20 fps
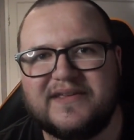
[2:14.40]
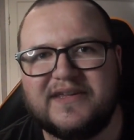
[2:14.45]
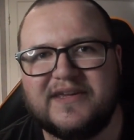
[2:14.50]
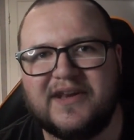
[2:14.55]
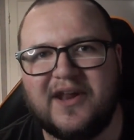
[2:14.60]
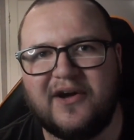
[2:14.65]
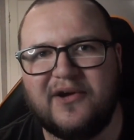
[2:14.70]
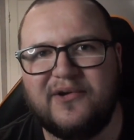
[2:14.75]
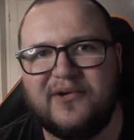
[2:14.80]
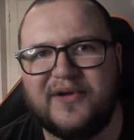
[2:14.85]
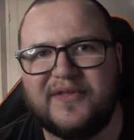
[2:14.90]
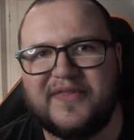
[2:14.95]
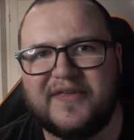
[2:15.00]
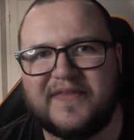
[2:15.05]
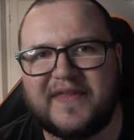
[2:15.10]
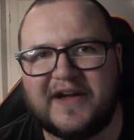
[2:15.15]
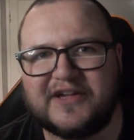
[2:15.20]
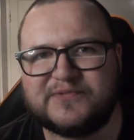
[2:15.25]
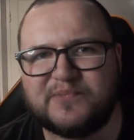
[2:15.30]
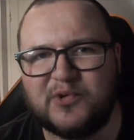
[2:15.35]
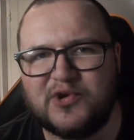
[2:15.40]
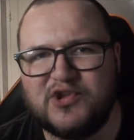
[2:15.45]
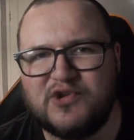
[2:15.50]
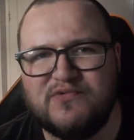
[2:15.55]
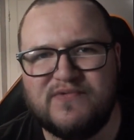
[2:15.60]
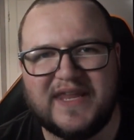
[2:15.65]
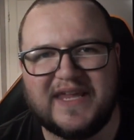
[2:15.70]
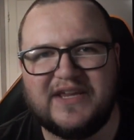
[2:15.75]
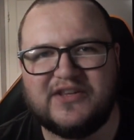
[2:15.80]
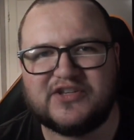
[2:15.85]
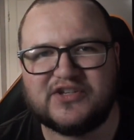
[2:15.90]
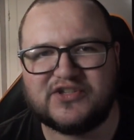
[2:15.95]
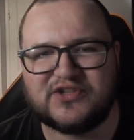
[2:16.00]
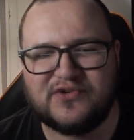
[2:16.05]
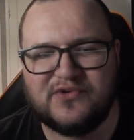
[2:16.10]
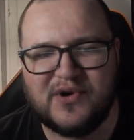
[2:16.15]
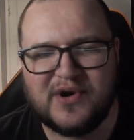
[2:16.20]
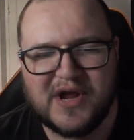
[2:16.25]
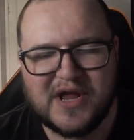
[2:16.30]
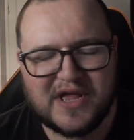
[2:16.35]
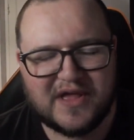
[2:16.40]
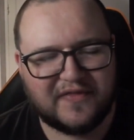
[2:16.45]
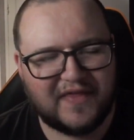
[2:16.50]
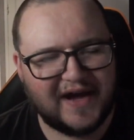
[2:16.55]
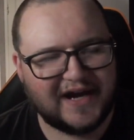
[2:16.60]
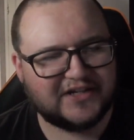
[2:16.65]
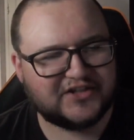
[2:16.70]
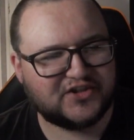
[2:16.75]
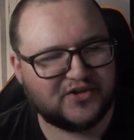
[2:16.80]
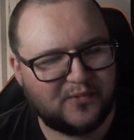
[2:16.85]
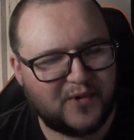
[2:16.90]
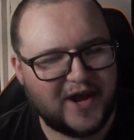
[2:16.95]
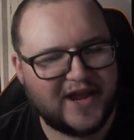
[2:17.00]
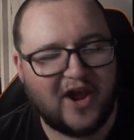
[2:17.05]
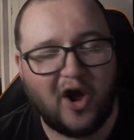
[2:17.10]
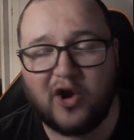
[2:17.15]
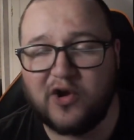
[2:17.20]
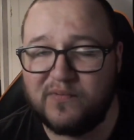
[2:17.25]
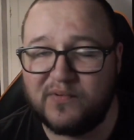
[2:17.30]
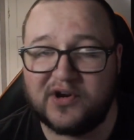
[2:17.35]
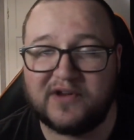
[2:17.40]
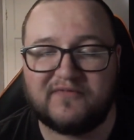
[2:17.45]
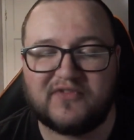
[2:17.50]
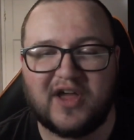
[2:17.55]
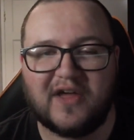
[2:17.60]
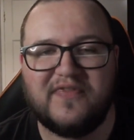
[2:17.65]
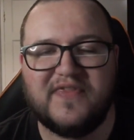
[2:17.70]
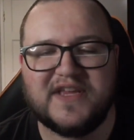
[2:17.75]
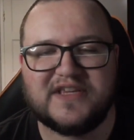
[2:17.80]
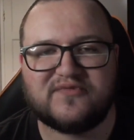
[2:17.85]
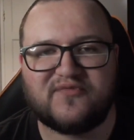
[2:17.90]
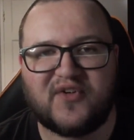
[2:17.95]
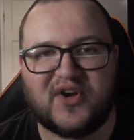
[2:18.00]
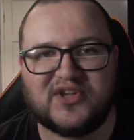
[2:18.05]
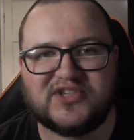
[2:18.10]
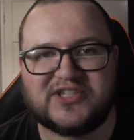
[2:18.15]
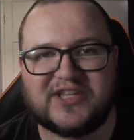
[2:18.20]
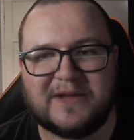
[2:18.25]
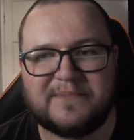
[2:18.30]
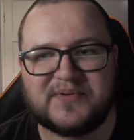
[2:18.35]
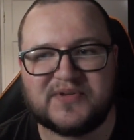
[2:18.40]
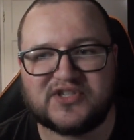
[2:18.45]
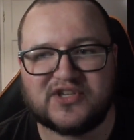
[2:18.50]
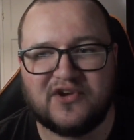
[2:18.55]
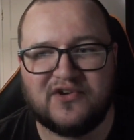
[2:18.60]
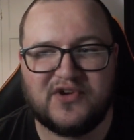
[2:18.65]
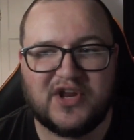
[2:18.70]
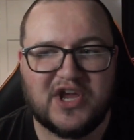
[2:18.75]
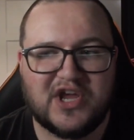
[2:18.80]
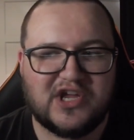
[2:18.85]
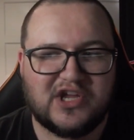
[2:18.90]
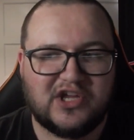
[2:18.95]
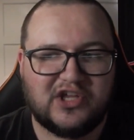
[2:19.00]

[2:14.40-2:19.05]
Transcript: You know, that's what you need to do. That's the way I would have done this first episode.